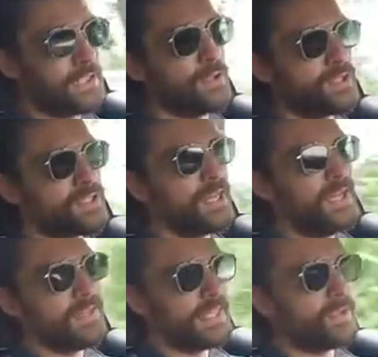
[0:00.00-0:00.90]
launched,
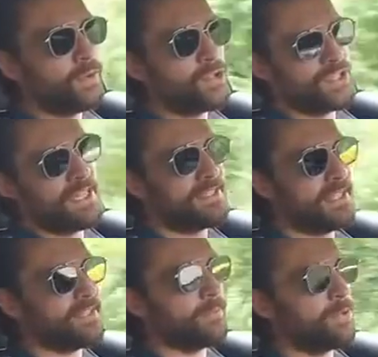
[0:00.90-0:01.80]
they launched a
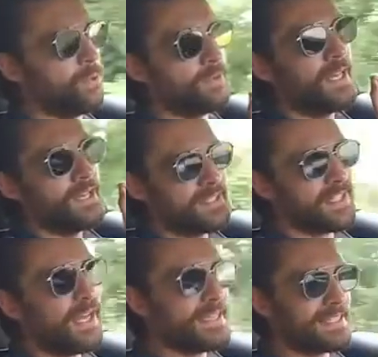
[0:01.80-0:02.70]
system called
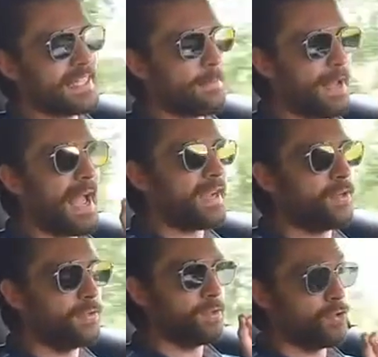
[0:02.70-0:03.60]
side slip
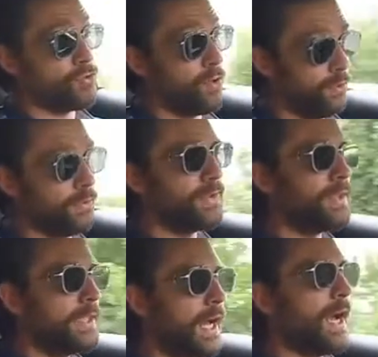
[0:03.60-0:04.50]
angle control,
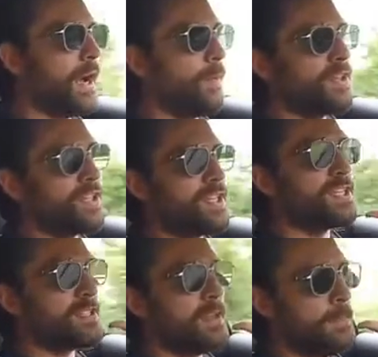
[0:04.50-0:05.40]
which
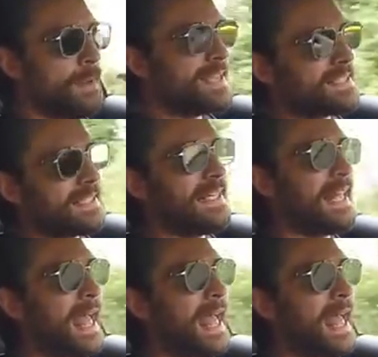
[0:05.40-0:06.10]
is basically